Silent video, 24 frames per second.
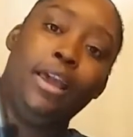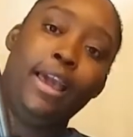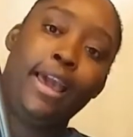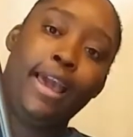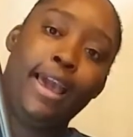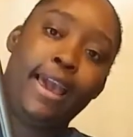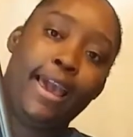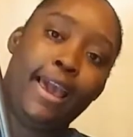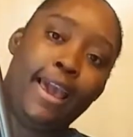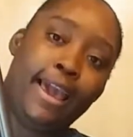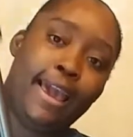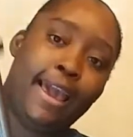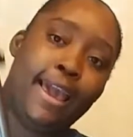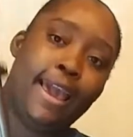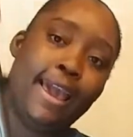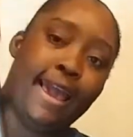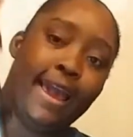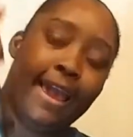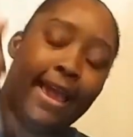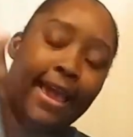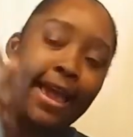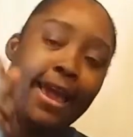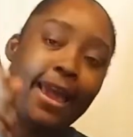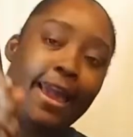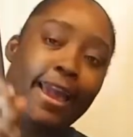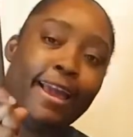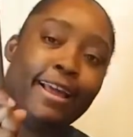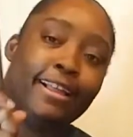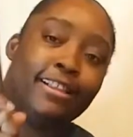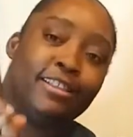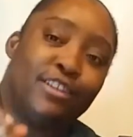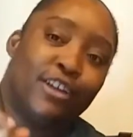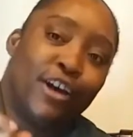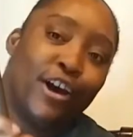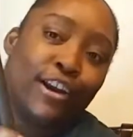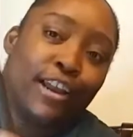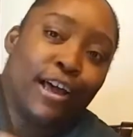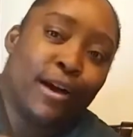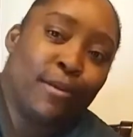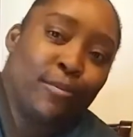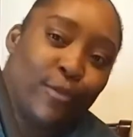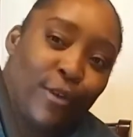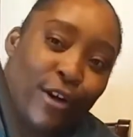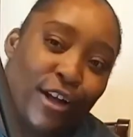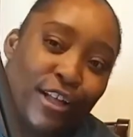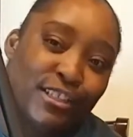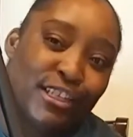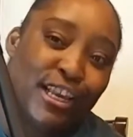Hey, turn up
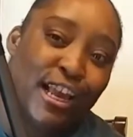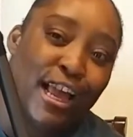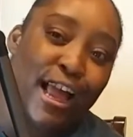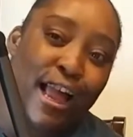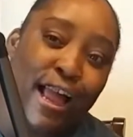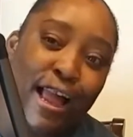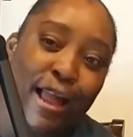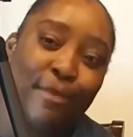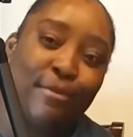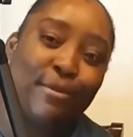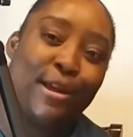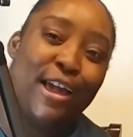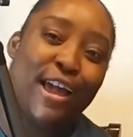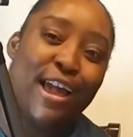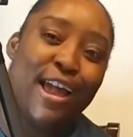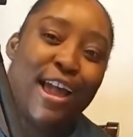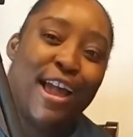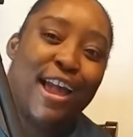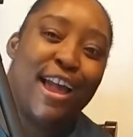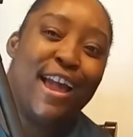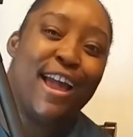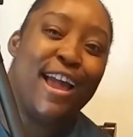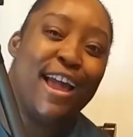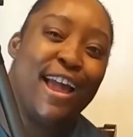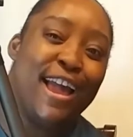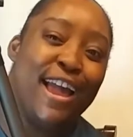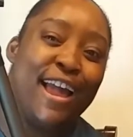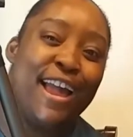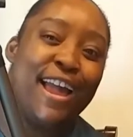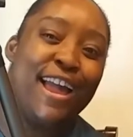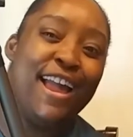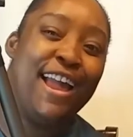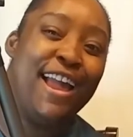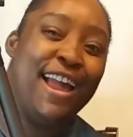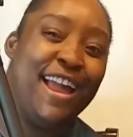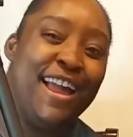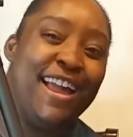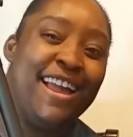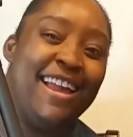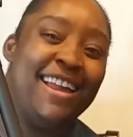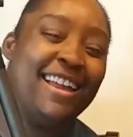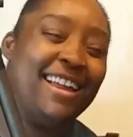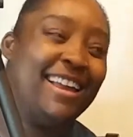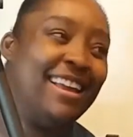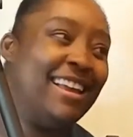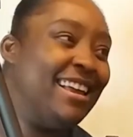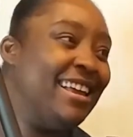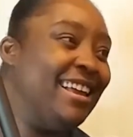one time.
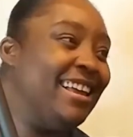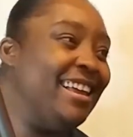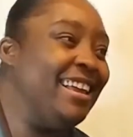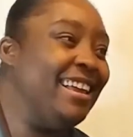Hey.